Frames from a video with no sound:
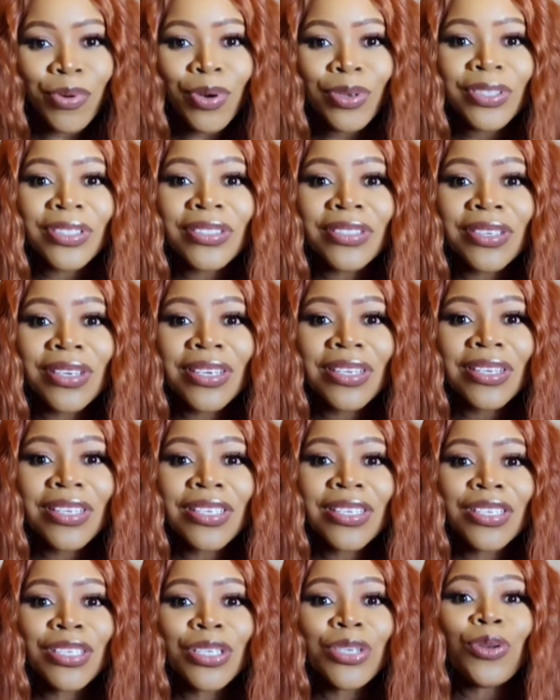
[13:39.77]
But
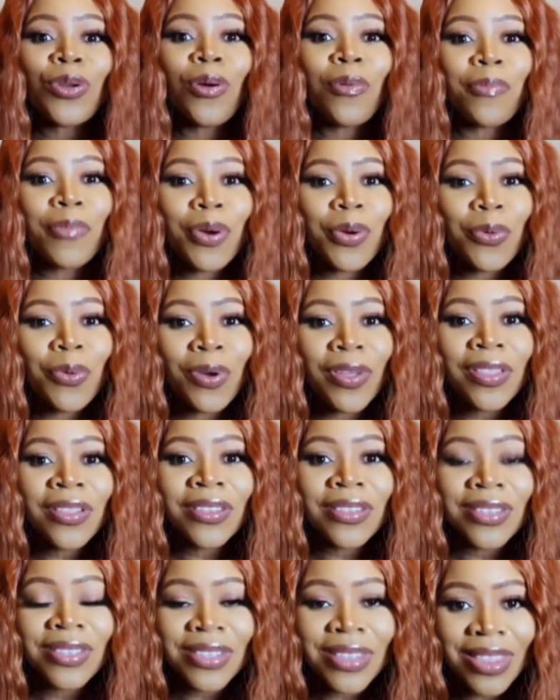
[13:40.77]
the number
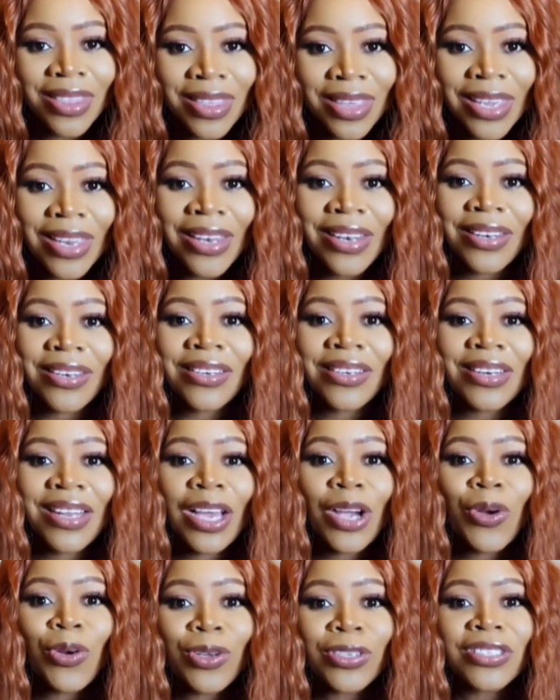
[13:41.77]
one thing
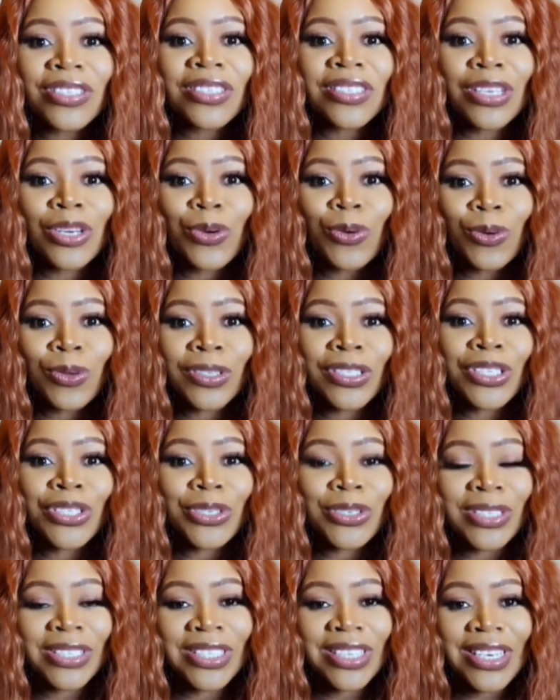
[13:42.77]
that causes a hole
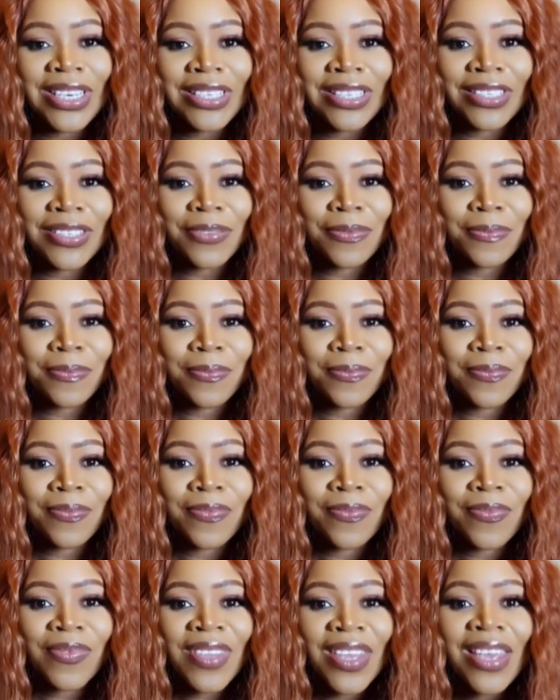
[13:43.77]
in your teeth
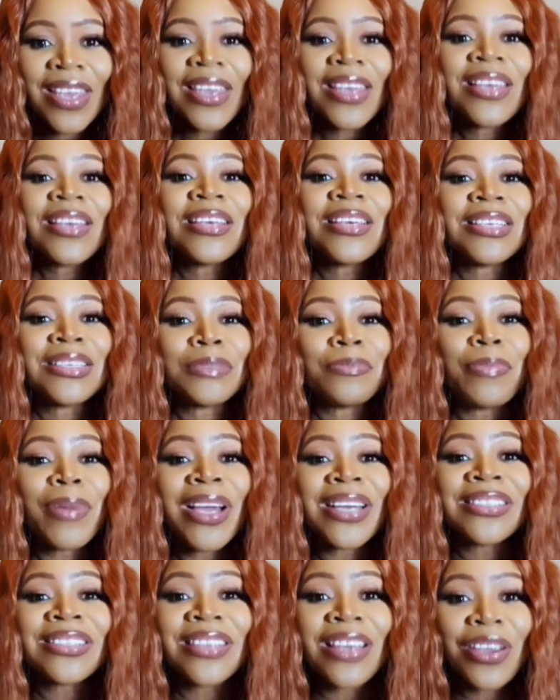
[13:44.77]
is
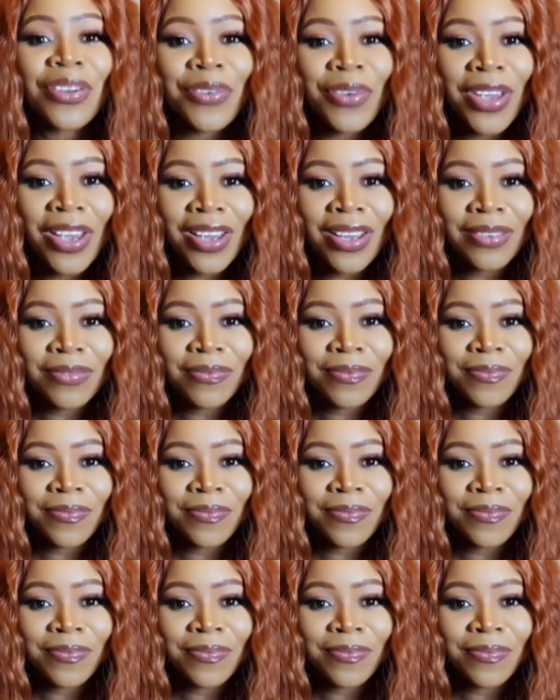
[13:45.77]
bacteria